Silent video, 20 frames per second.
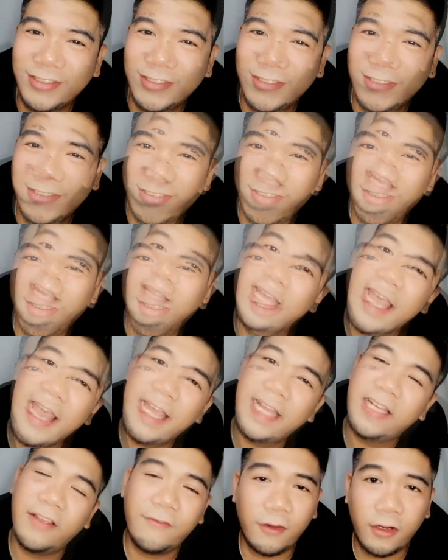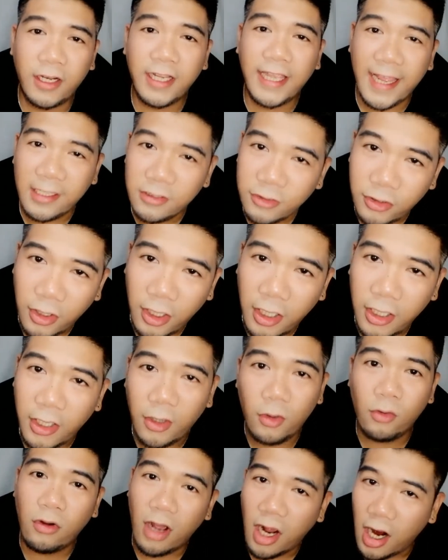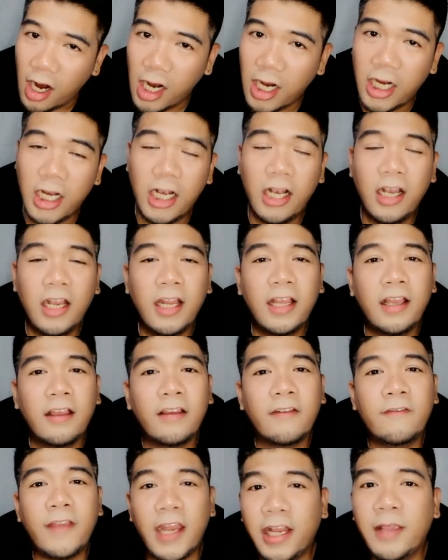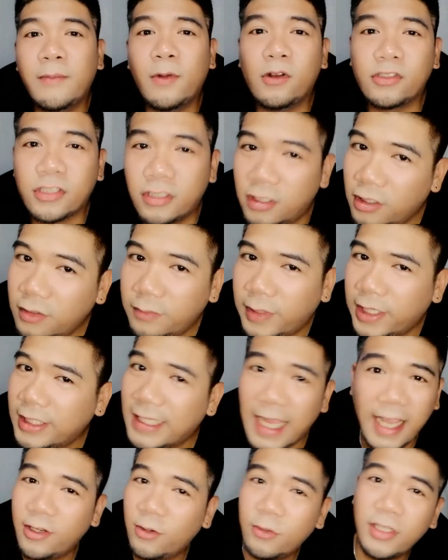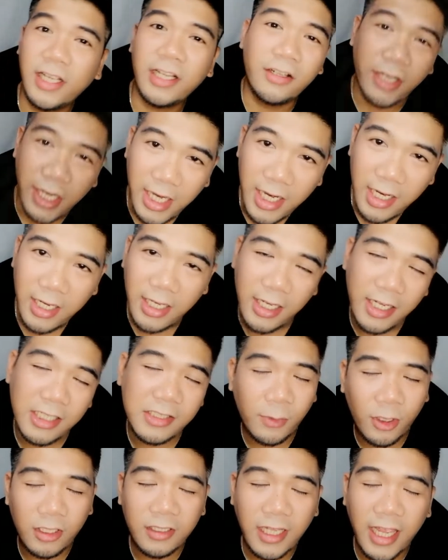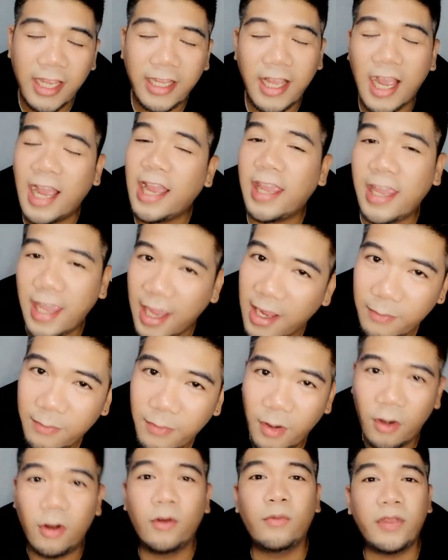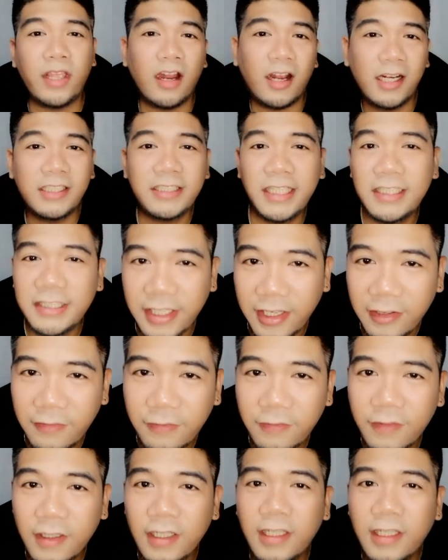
They say that if you're a Cancer, you are very emotional, but I don't agree. It's more like I am or we are sensitive.